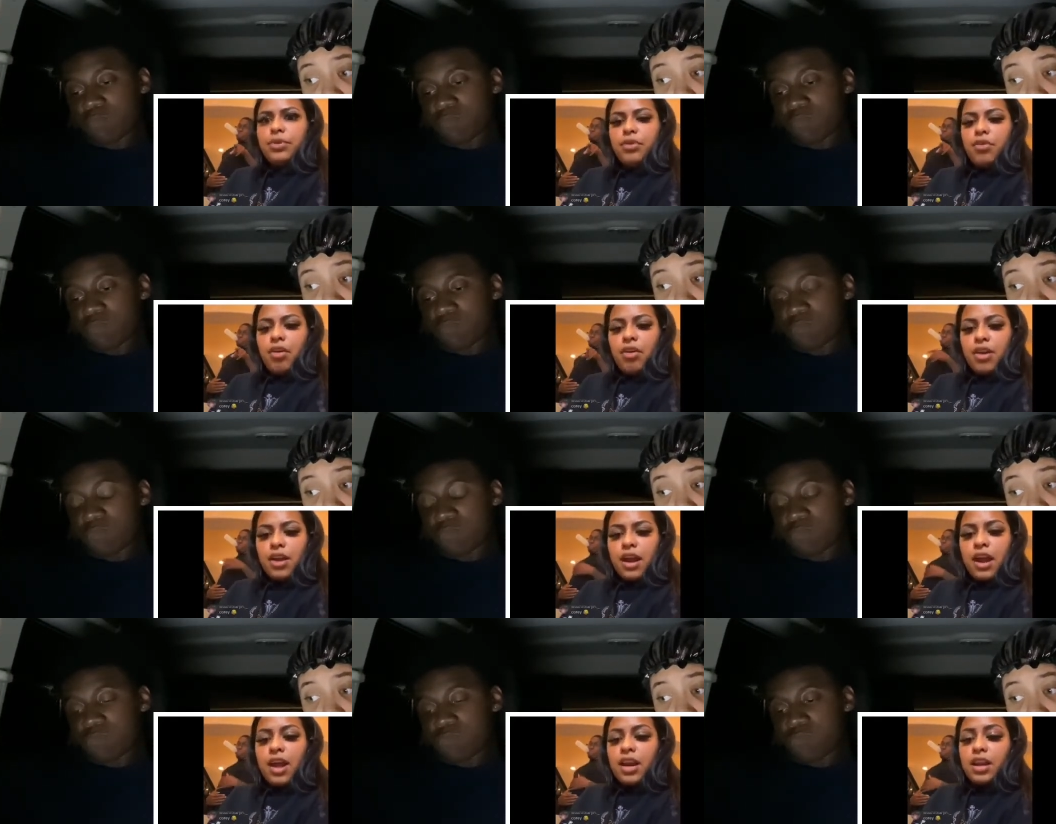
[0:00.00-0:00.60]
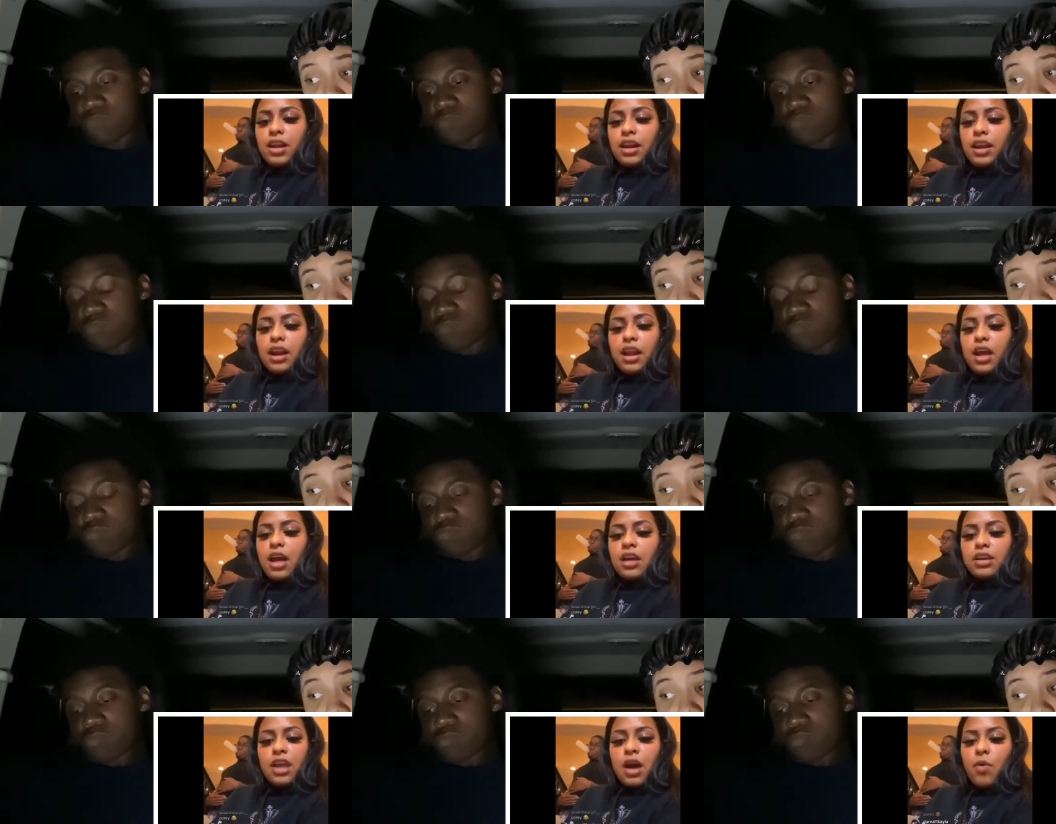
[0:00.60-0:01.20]
Speaker 1: And I didn't pull her
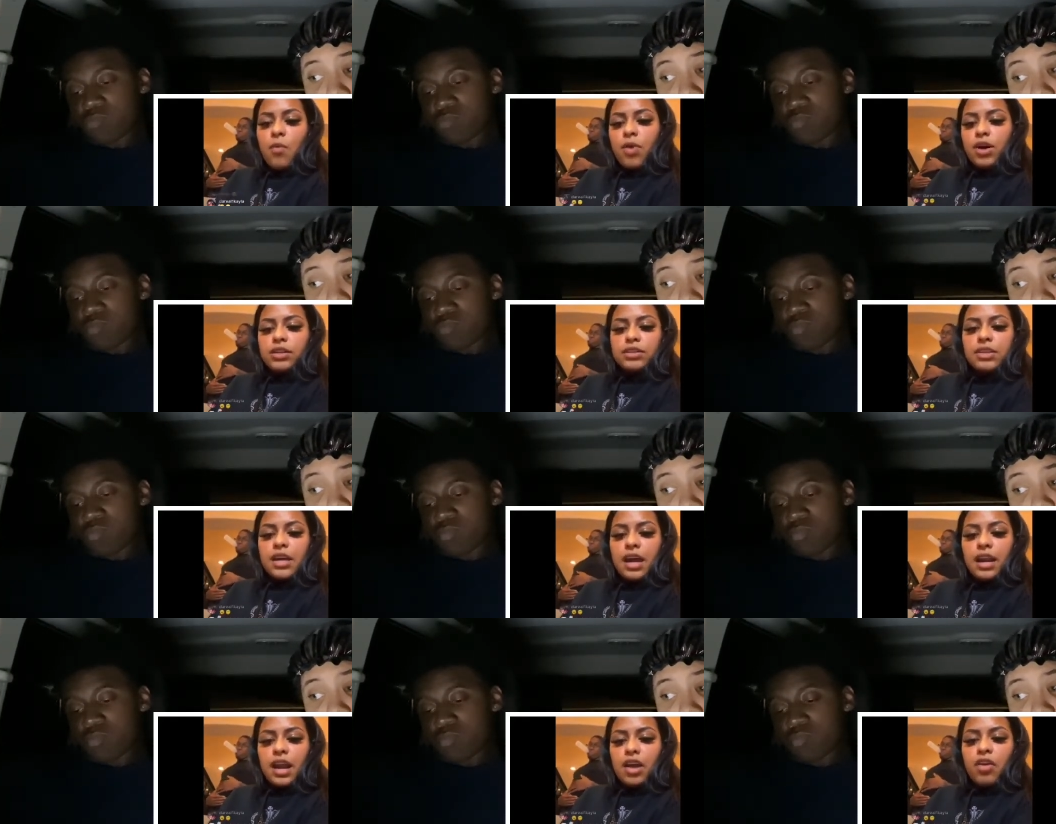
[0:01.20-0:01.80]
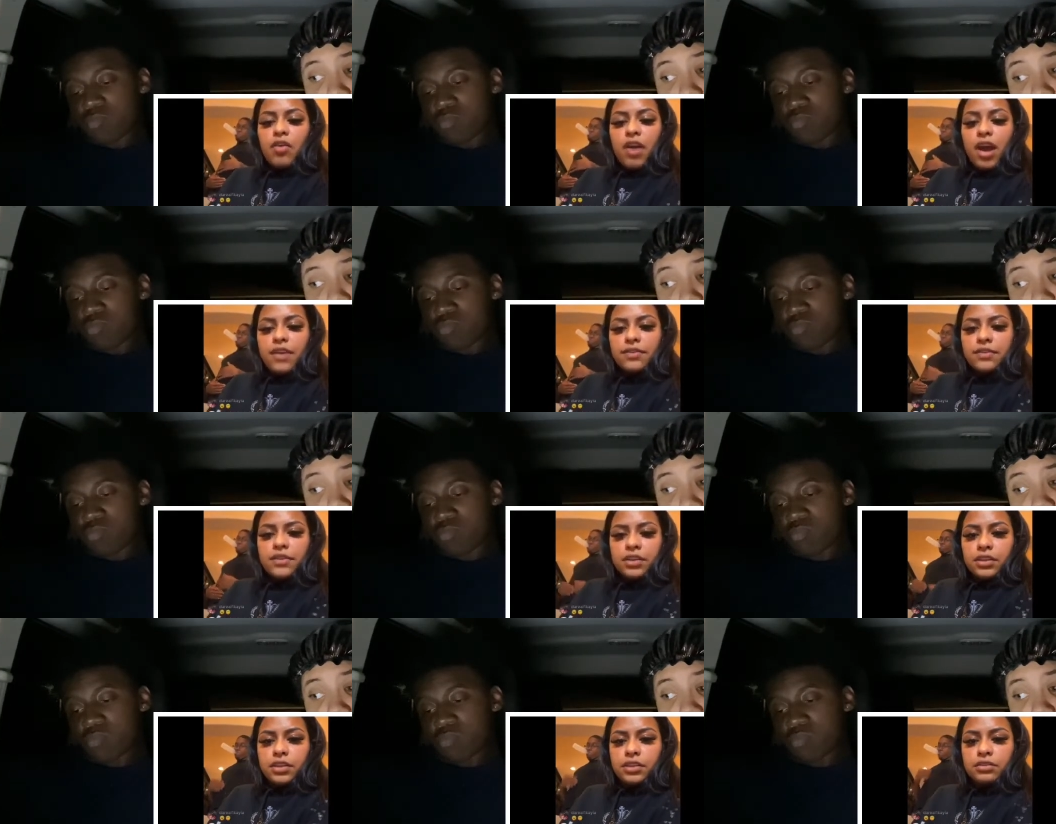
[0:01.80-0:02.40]
hair. I didn't. Not one
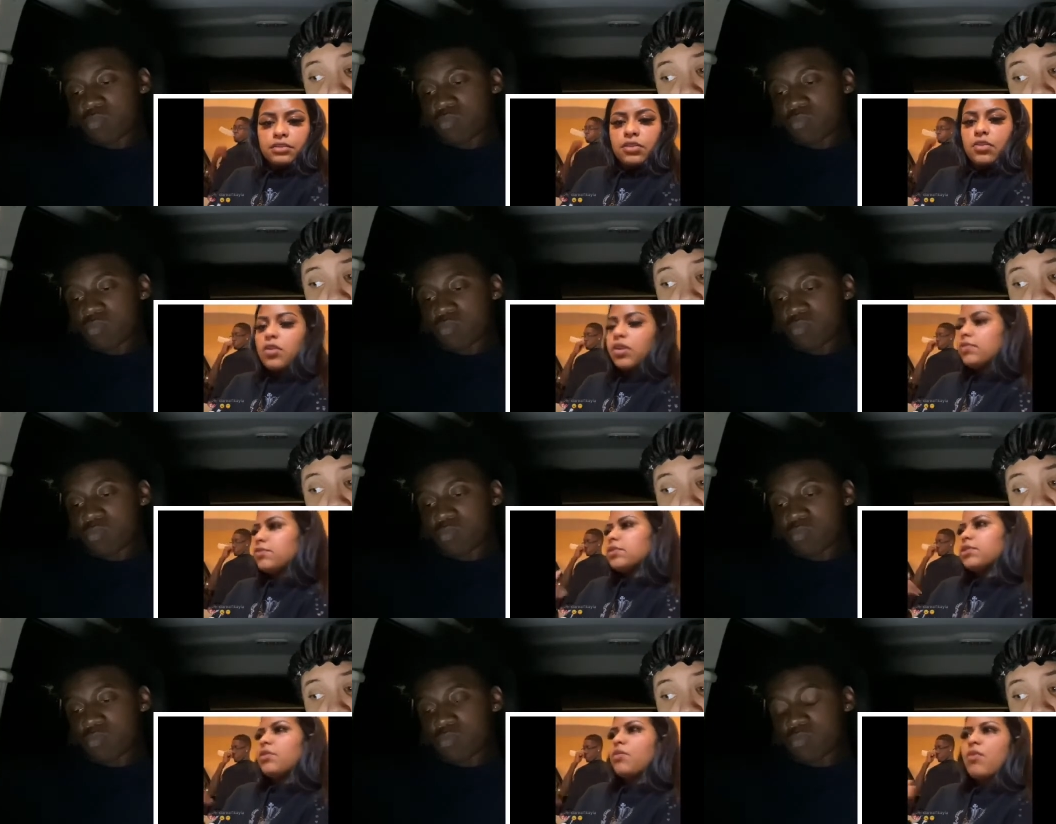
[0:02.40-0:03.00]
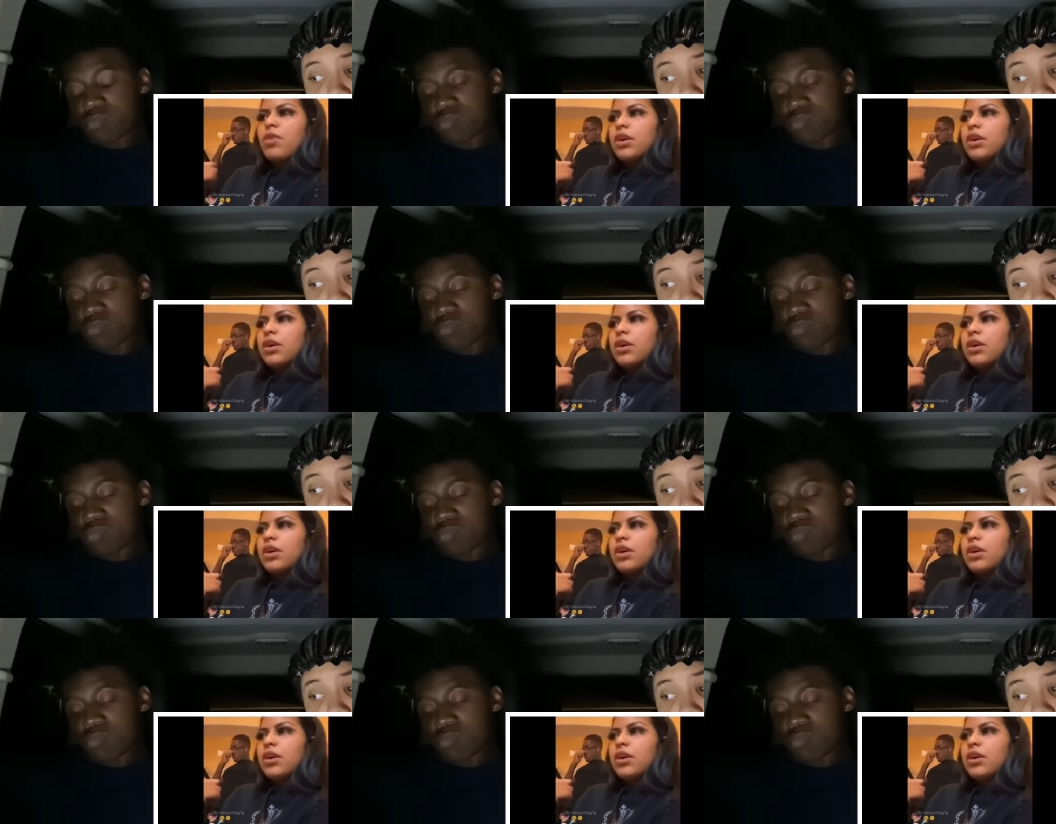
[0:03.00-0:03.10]
time I grabbed her.